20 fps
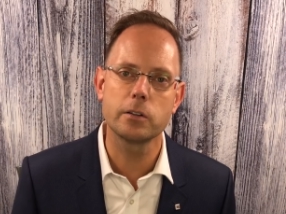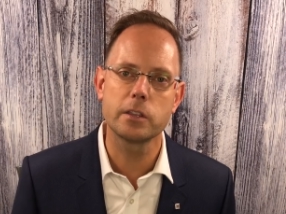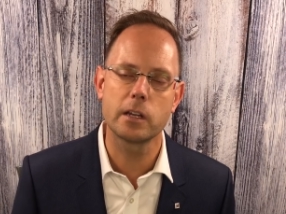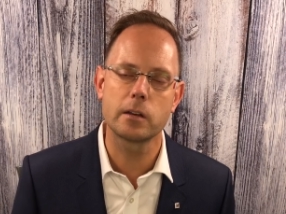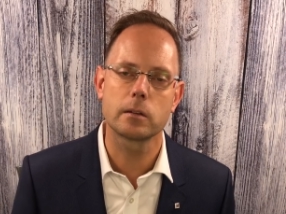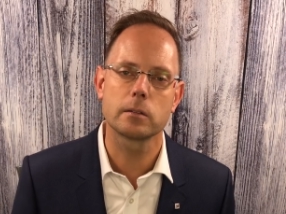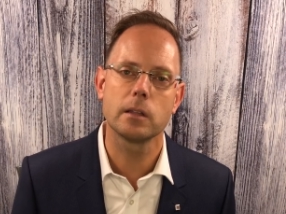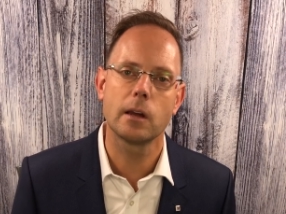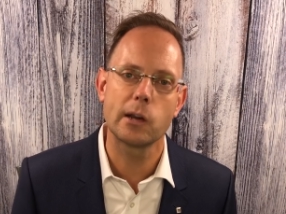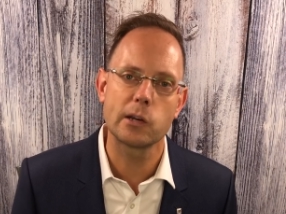that
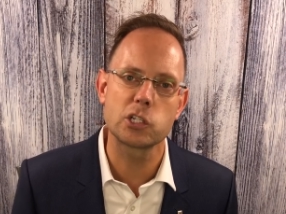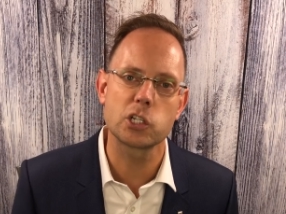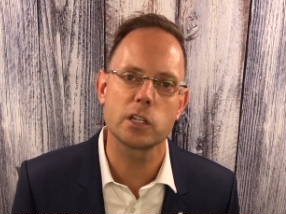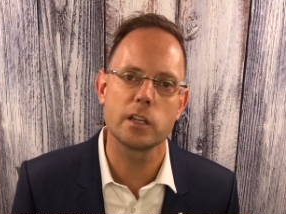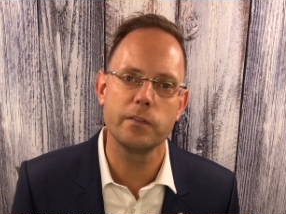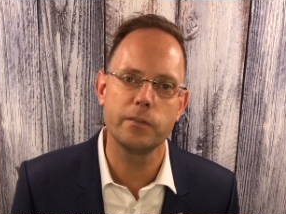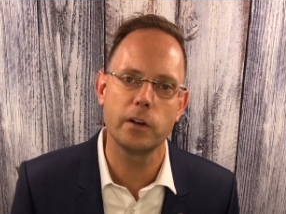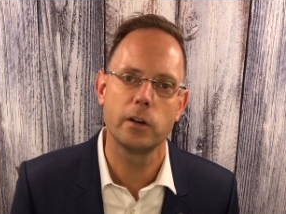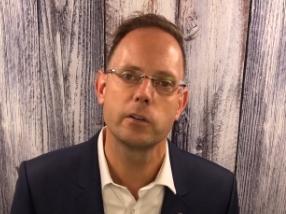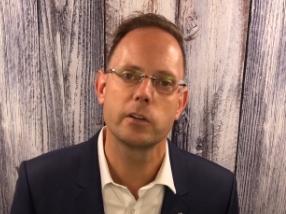are largely
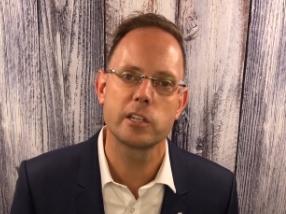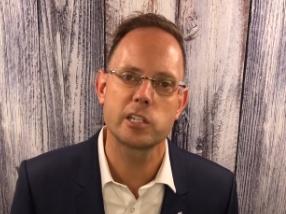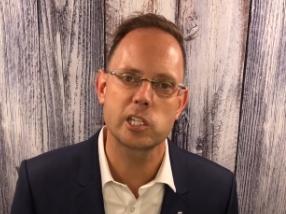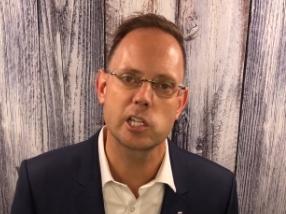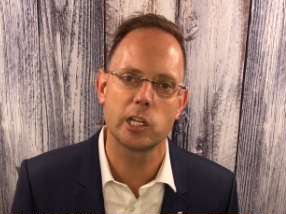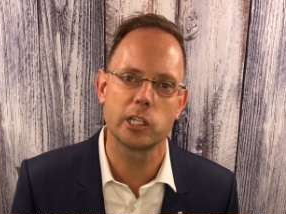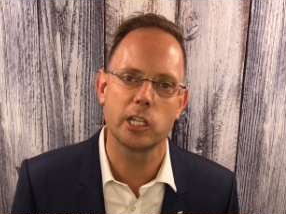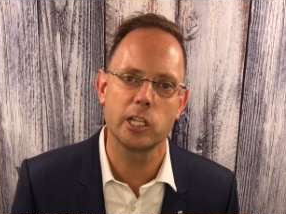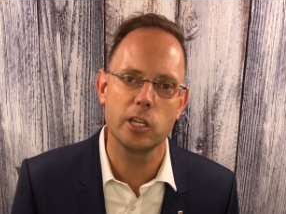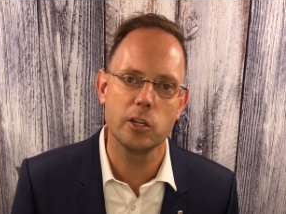focused
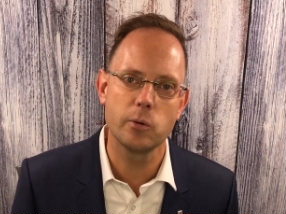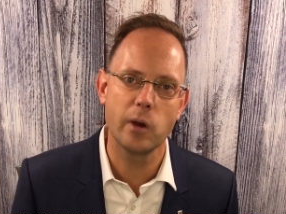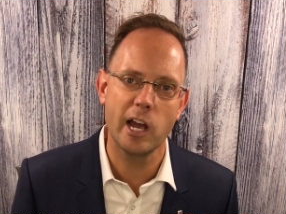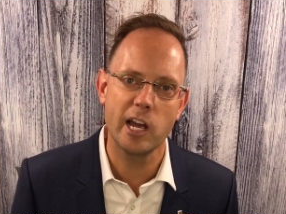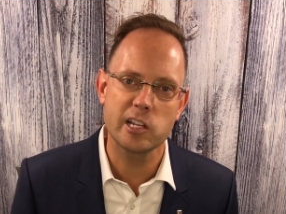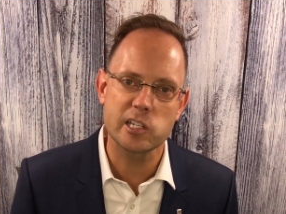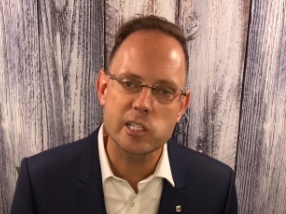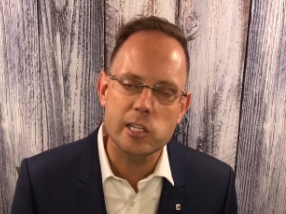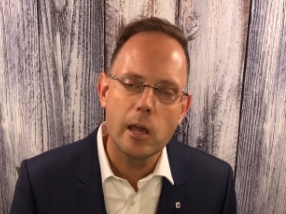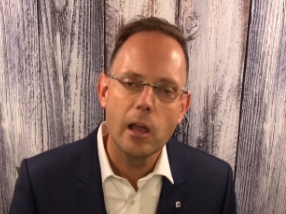on the
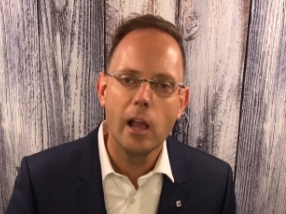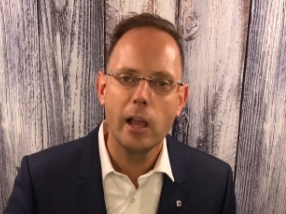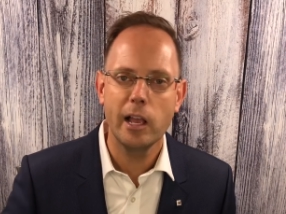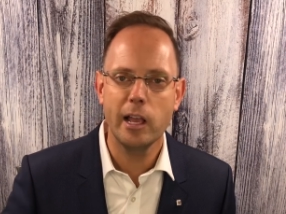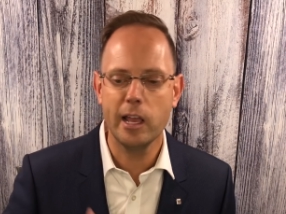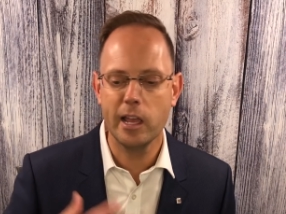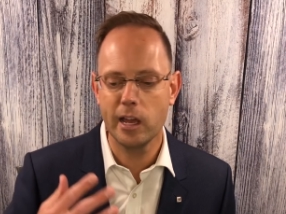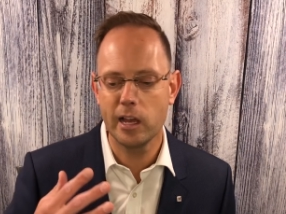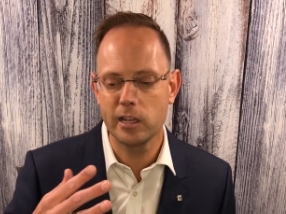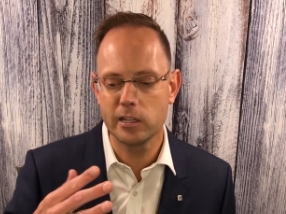US,
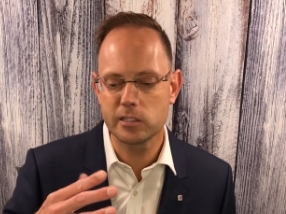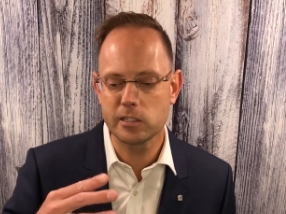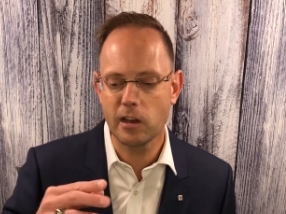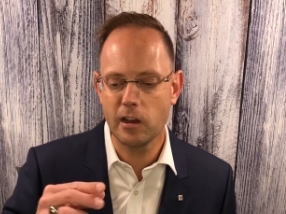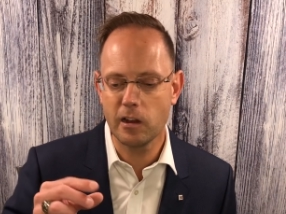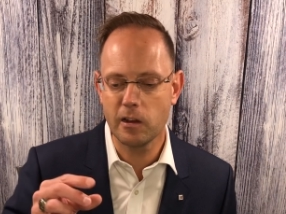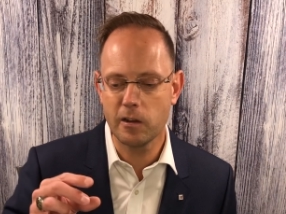and